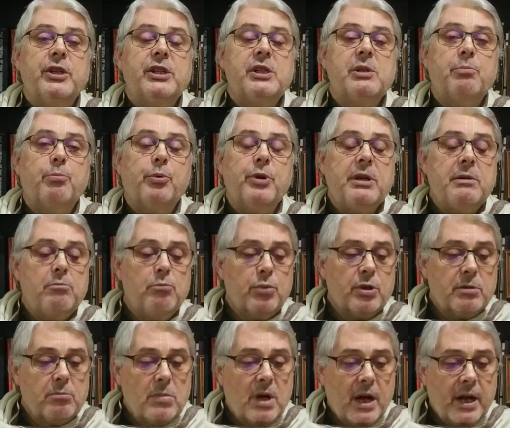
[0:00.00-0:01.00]
Supreme
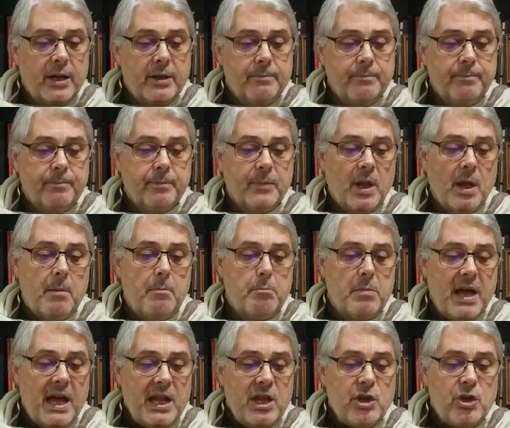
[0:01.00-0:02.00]
Brahman
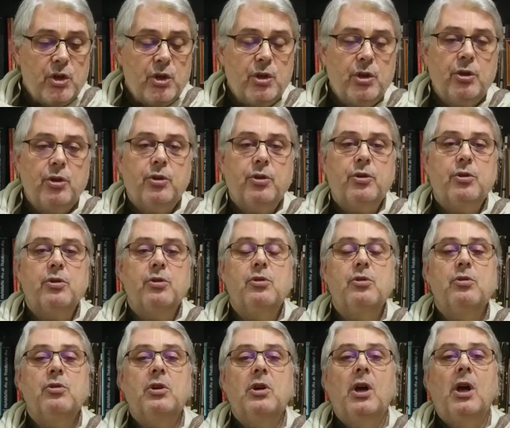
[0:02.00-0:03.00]
meant
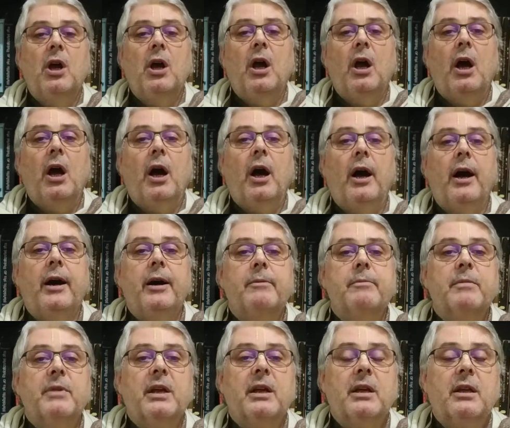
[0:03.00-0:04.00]
to
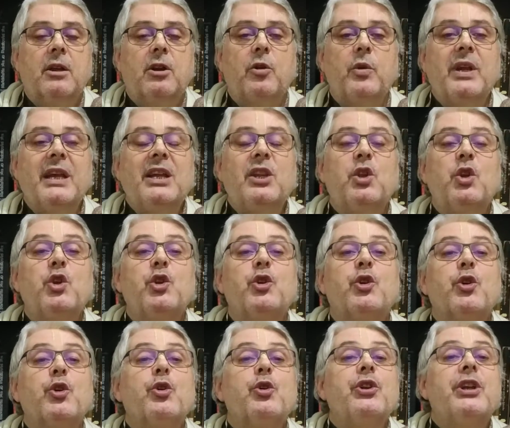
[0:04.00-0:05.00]
create a
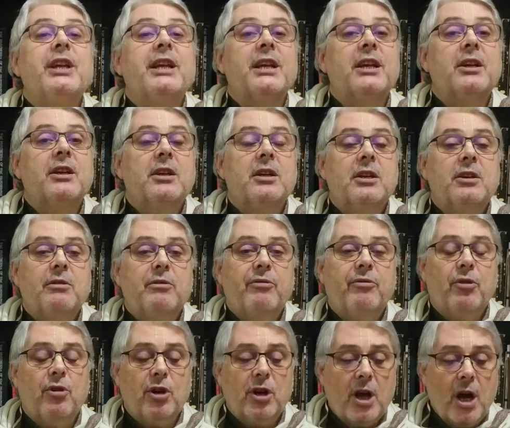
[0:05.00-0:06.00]
yearning
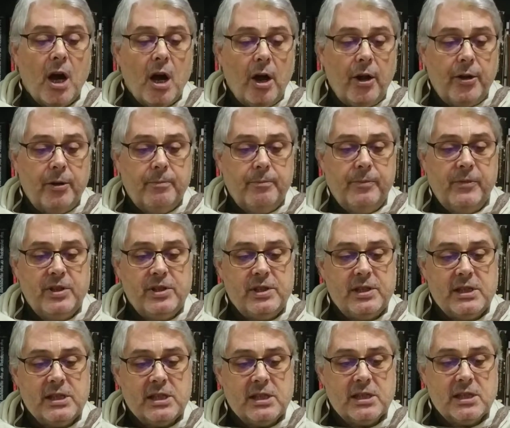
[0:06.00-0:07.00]
for God. This
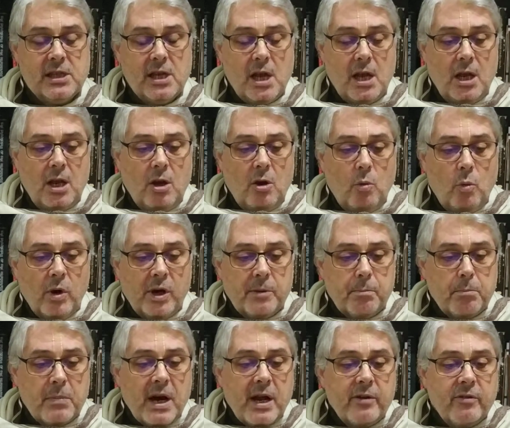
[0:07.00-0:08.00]
is what
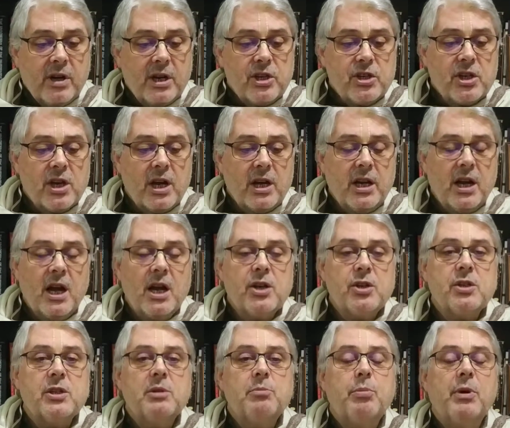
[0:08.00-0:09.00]
Madhvacharya,
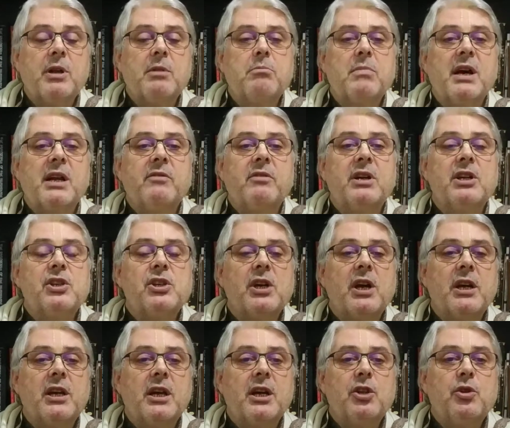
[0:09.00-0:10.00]
Sripad
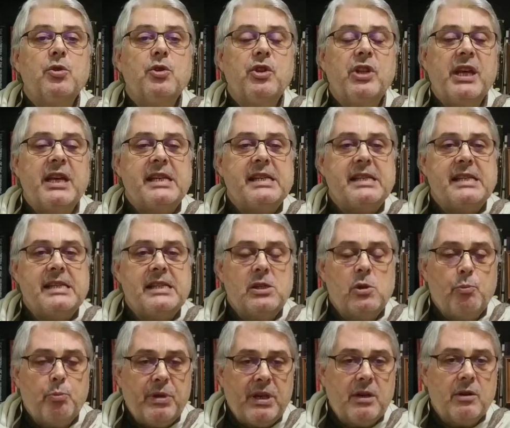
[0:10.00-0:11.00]
Madhvacharya, today is his
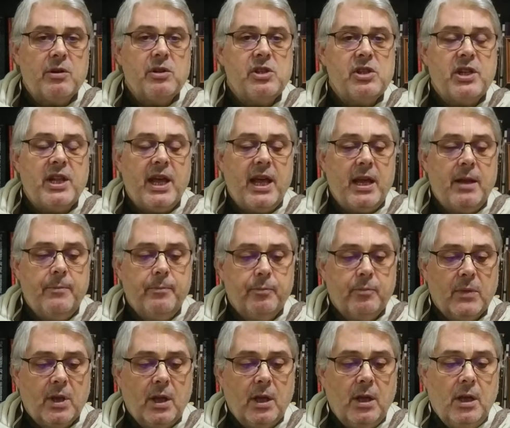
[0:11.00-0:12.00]
appearance day.
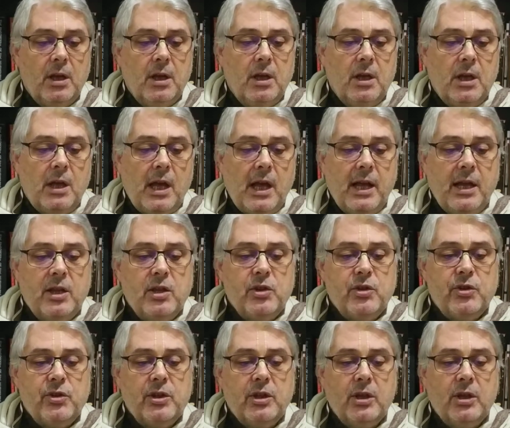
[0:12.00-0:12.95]
And